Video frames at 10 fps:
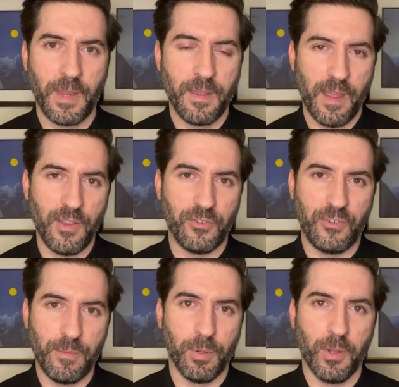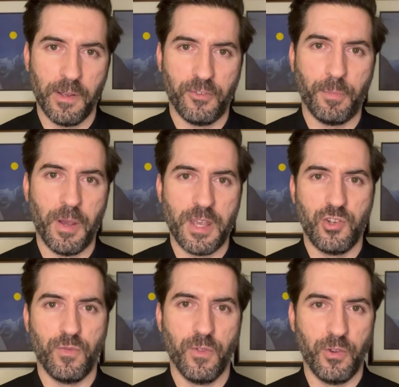as symbolized by
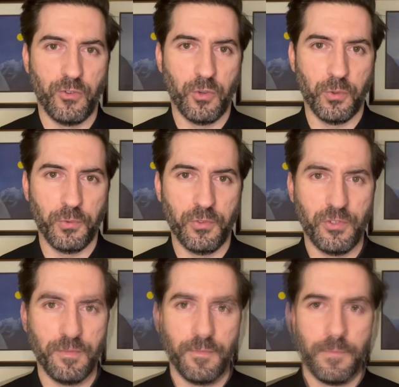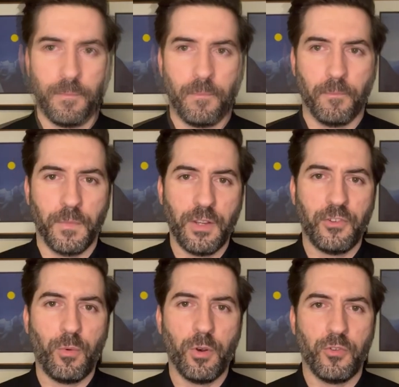each of those tools.
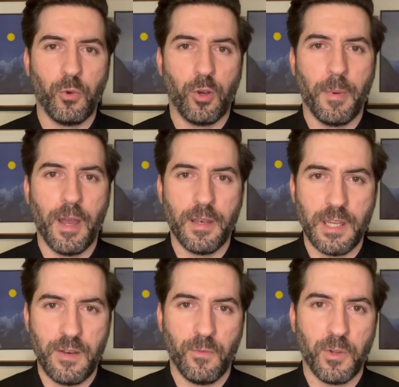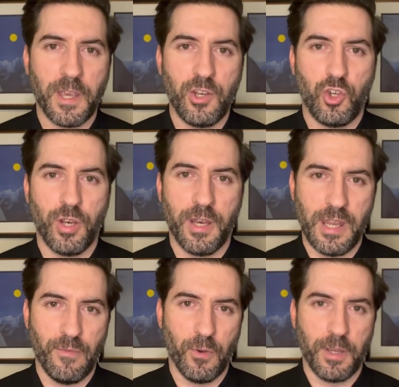Next, I want to talk about invocation and
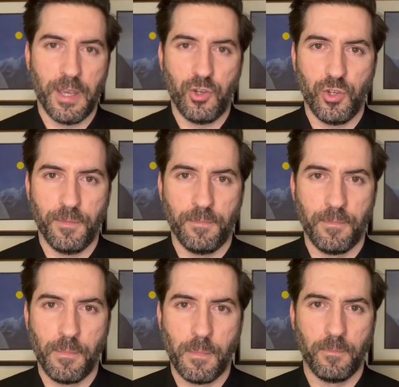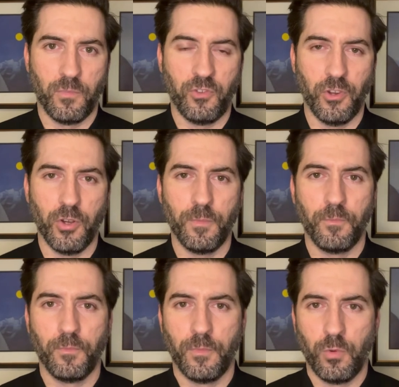evocation. So
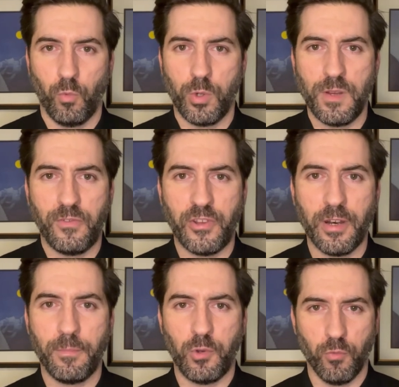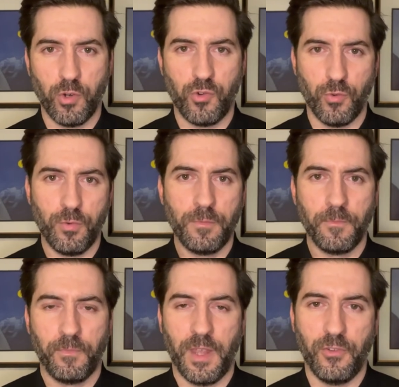when you've set up your ritual,
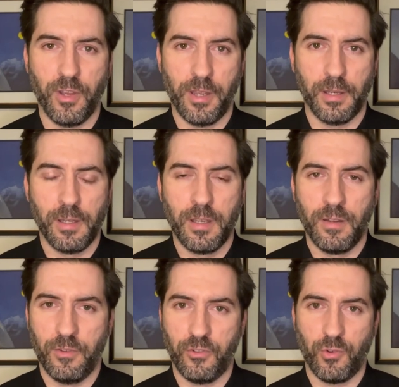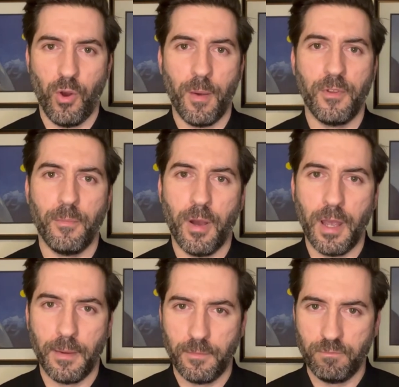as I described in
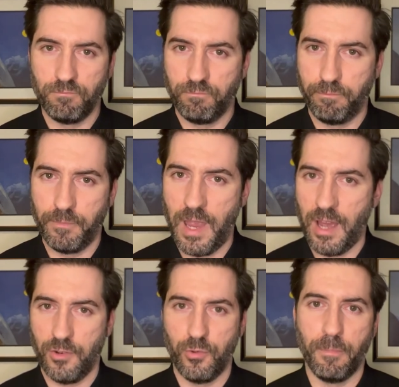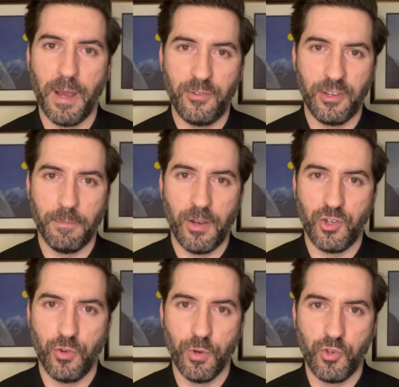my How to Do a Basic
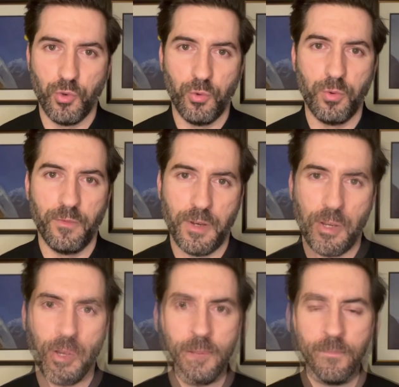Magic Ritual video,